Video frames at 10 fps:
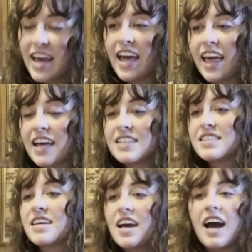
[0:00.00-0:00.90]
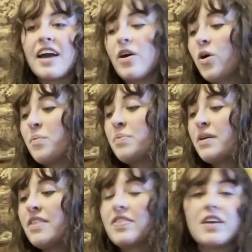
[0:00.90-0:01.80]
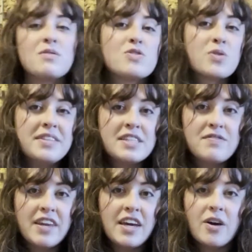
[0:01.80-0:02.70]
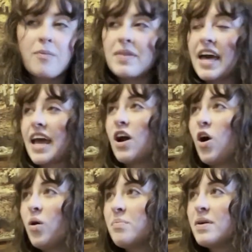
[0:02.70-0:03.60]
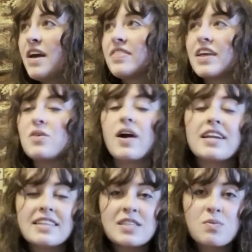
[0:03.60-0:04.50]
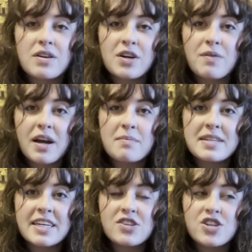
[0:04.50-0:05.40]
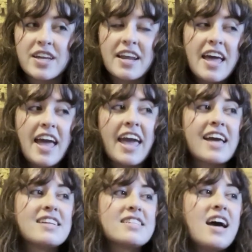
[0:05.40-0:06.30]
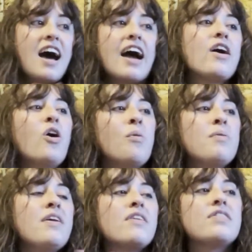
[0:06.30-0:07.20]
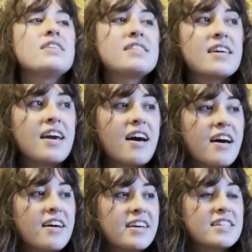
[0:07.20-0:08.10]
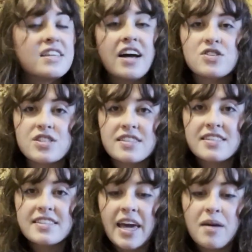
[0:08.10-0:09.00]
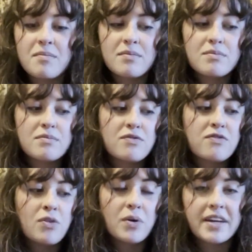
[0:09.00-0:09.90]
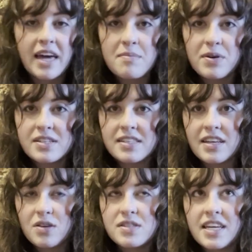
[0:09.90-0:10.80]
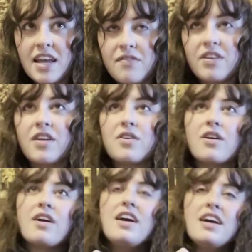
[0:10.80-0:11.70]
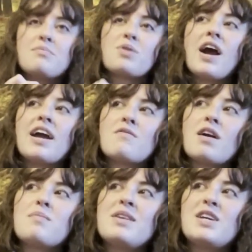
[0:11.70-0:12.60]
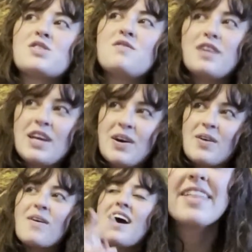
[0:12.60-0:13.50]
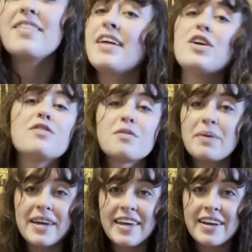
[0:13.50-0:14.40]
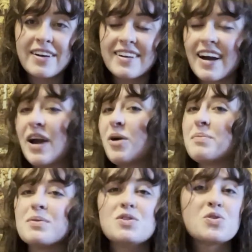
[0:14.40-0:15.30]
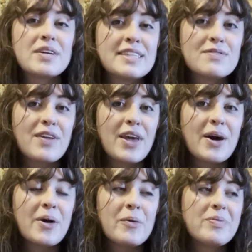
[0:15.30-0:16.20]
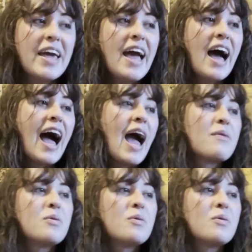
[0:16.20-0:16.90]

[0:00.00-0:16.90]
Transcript: And I hope that you enjoyed this video. And I hope that you got at least one good recommendation. And I hope that this is not just the same 4 gay books that you see in every other Pride recommendation video. Thank you for being here. I hope you enjoyed this video. I will